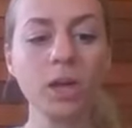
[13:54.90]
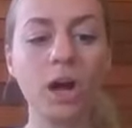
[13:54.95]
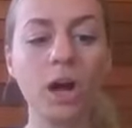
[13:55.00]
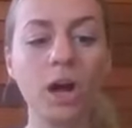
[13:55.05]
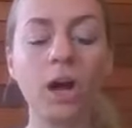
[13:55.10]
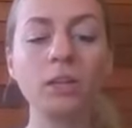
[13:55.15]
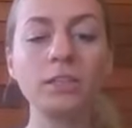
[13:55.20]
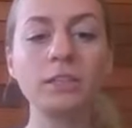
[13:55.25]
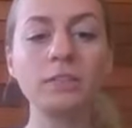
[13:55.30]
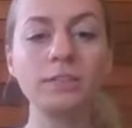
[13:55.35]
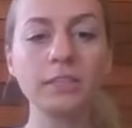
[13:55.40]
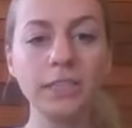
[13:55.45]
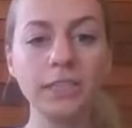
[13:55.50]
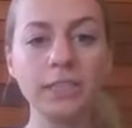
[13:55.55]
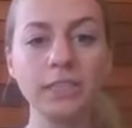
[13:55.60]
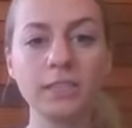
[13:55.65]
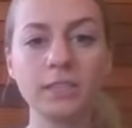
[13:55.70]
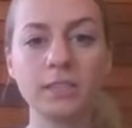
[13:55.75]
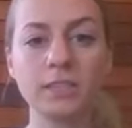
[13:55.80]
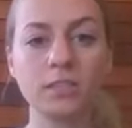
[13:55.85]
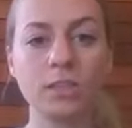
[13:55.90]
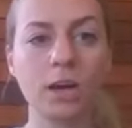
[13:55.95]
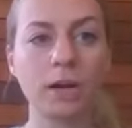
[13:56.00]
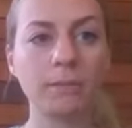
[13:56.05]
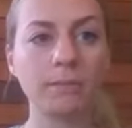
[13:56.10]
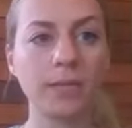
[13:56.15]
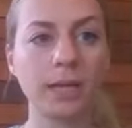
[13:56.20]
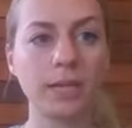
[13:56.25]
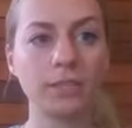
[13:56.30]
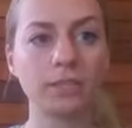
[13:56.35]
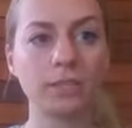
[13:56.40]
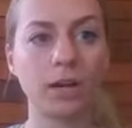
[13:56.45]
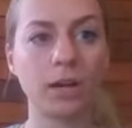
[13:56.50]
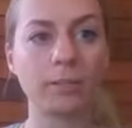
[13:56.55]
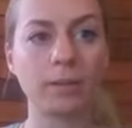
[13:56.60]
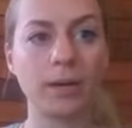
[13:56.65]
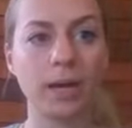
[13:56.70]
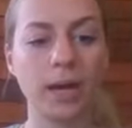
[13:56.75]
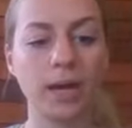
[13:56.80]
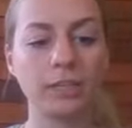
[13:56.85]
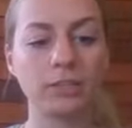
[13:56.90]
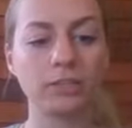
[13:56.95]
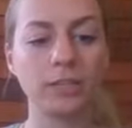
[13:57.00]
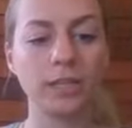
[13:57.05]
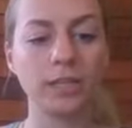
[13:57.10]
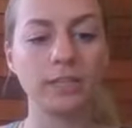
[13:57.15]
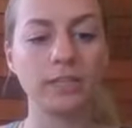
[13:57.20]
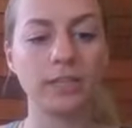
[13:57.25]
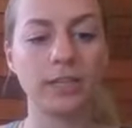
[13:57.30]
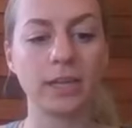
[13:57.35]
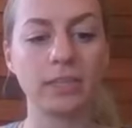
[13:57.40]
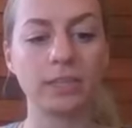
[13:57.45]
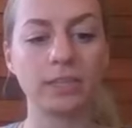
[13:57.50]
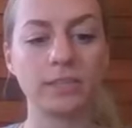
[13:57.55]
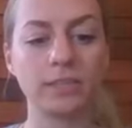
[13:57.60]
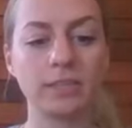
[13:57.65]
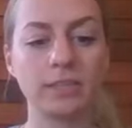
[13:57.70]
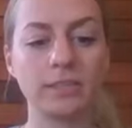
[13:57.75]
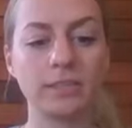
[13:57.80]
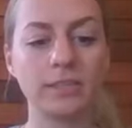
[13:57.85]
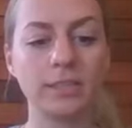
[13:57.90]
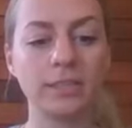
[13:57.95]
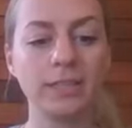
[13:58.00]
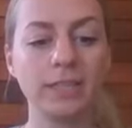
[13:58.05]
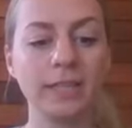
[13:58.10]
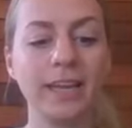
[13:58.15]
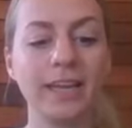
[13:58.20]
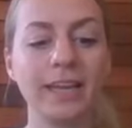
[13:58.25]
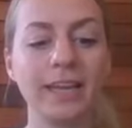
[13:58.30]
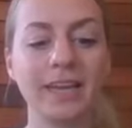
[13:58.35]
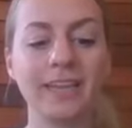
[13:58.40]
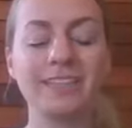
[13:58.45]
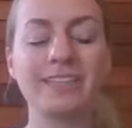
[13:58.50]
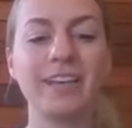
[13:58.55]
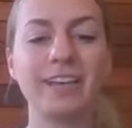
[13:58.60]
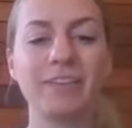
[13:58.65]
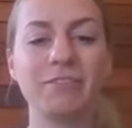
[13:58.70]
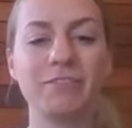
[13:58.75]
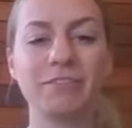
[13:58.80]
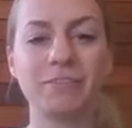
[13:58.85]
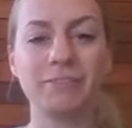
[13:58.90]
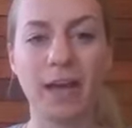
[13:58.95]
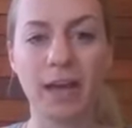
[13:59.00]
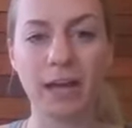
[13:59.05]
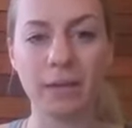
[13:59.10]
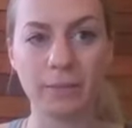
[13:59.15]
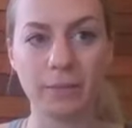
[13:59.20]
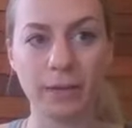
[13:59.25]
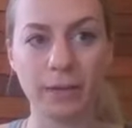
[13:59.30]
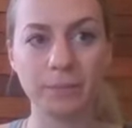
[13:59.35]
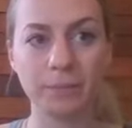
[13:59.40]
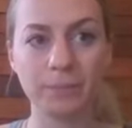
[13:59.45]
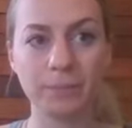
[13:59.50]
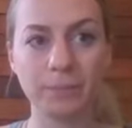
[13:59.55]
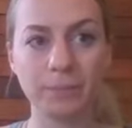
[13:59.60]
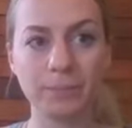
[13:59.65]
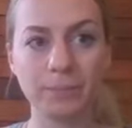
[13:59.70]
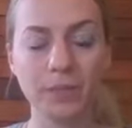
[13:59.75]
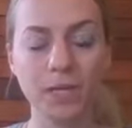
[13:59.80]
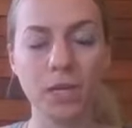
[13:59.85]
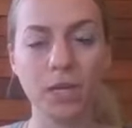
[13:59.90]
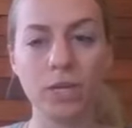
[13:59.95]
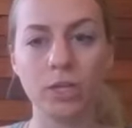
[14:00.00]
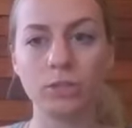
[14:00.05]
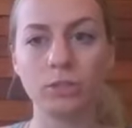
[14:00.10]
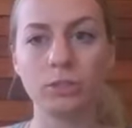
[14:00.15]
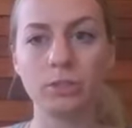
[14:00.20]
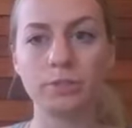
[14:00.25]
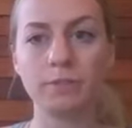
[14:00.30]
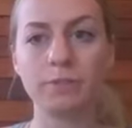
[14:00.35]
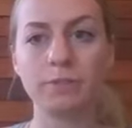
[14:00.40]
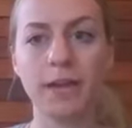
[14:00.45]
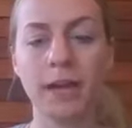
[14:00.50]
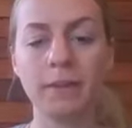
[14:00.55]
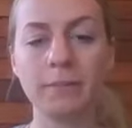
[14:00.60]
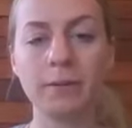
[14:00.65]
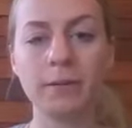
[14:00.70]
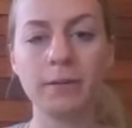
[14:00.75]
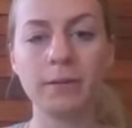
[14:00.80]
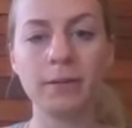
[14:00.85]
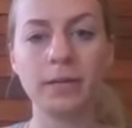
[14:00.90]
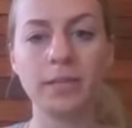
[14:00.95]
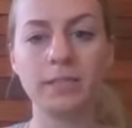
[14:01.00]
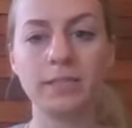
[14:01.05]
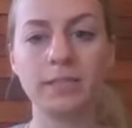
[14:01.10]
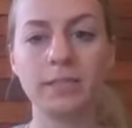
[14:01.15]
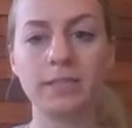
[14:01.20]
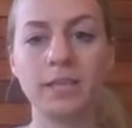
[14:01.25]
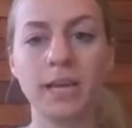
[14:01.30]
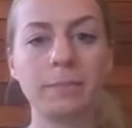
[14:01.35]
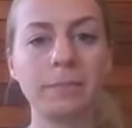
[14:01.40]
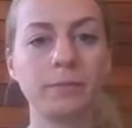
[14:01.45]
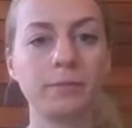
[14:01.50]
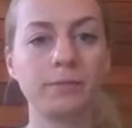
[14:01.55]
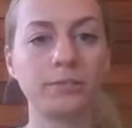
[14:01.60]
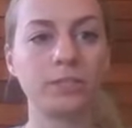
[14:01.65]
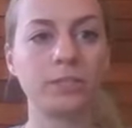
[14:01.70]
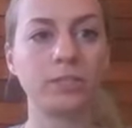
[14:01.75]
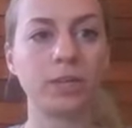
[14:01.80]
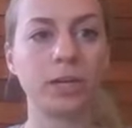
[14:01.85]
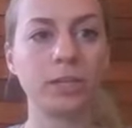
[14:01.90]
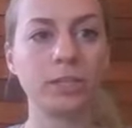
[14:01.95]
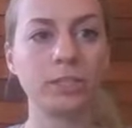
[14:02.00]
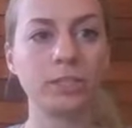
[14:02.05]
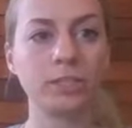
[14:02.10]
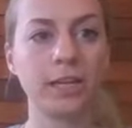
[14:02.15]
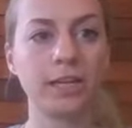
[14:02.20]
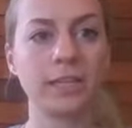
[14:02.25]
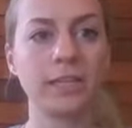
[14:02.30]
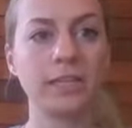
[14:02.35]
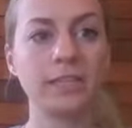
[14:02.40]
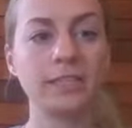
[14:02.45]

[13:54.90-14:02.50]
All of these complex carbohydrates that I just listed contain fiber. So fiber is a type of starch that